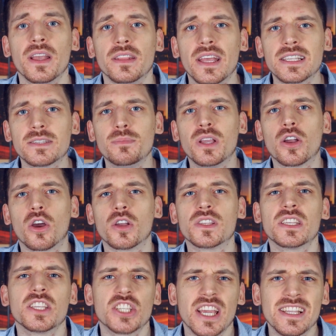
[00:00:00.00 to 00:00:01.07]
That's
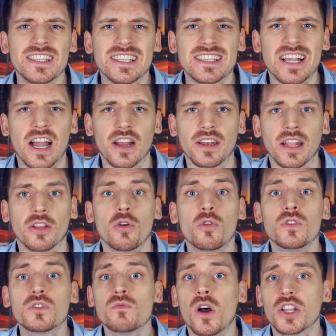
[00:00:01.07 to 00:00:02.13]
because chances are that
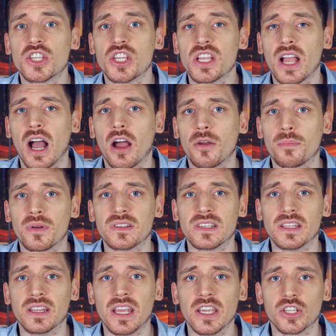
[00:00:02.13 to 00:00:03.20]
who's watching our
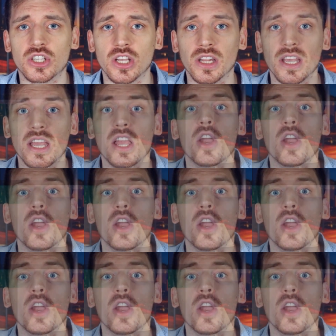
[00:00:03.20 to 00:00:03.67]
presentation